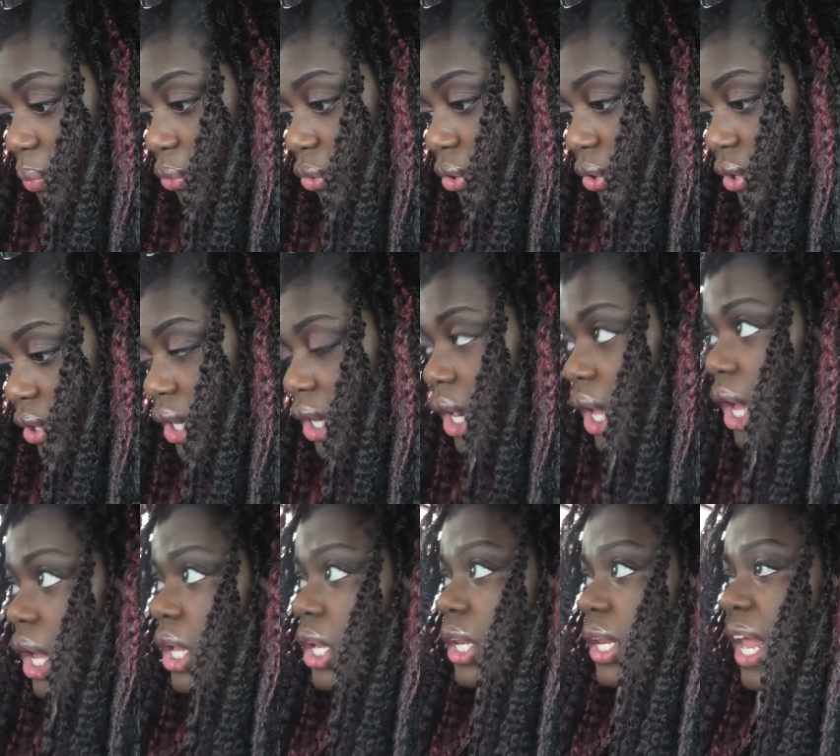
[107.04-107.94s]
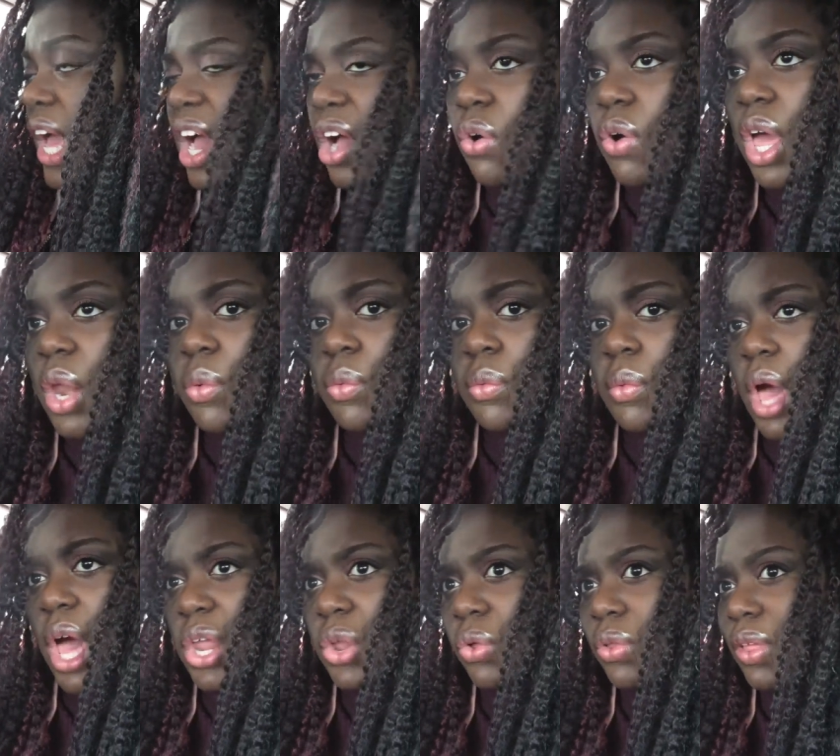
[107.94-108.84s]
airport now
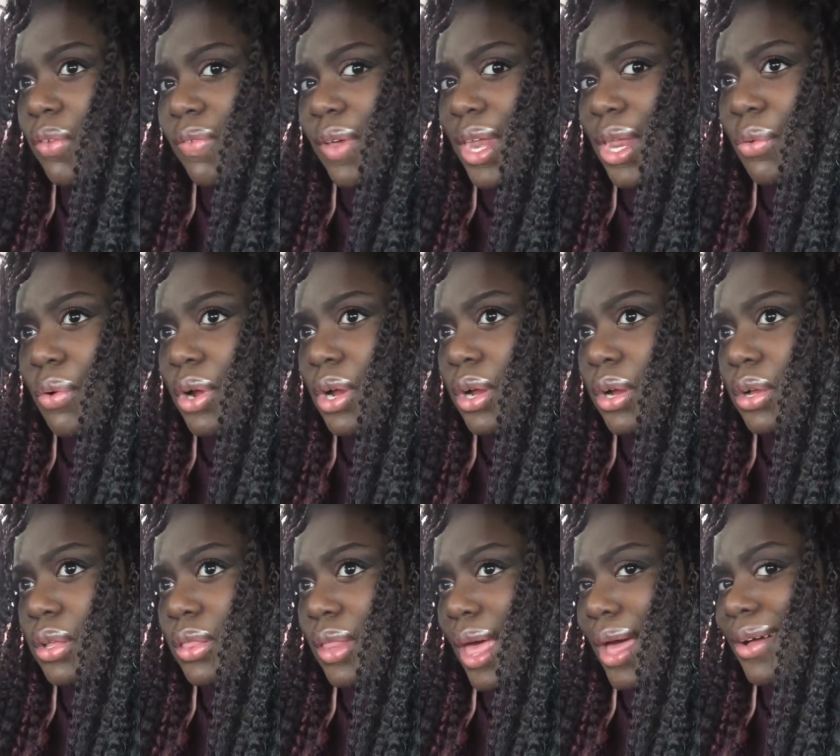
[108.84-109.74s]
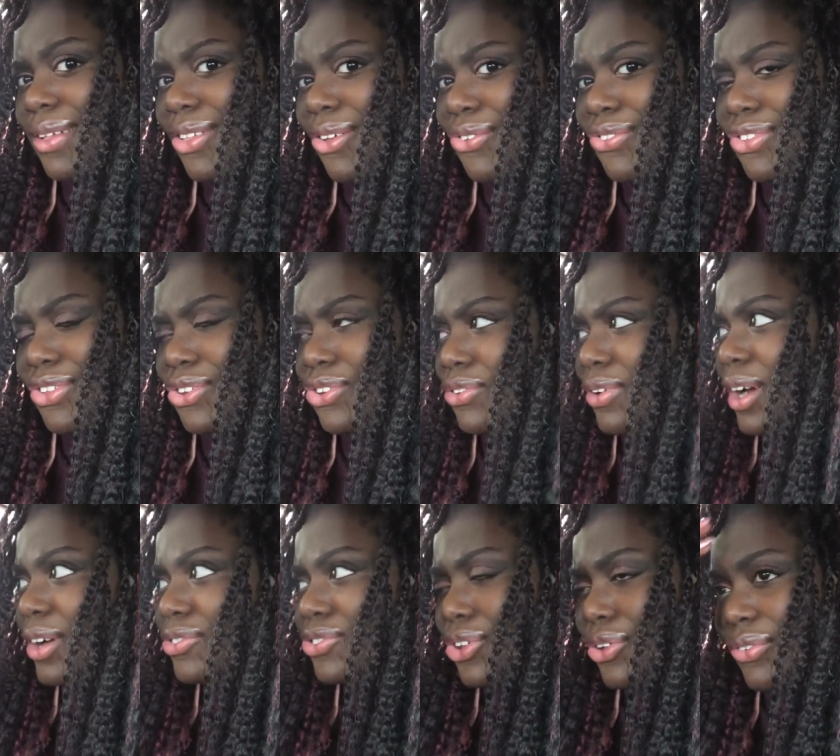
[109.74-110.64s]
and I don't live anywhere that close to
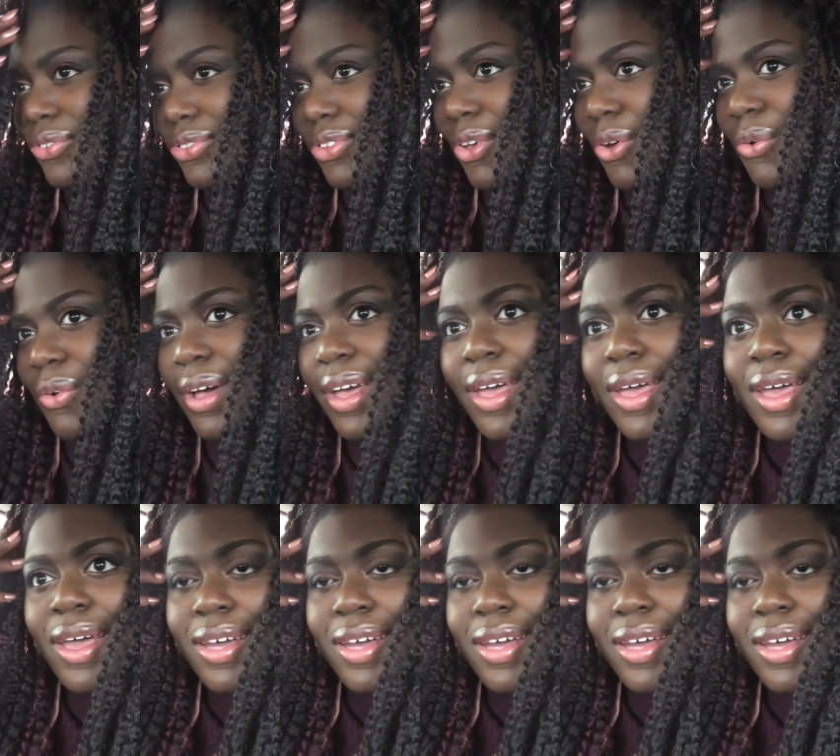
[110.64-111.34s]
Toronto so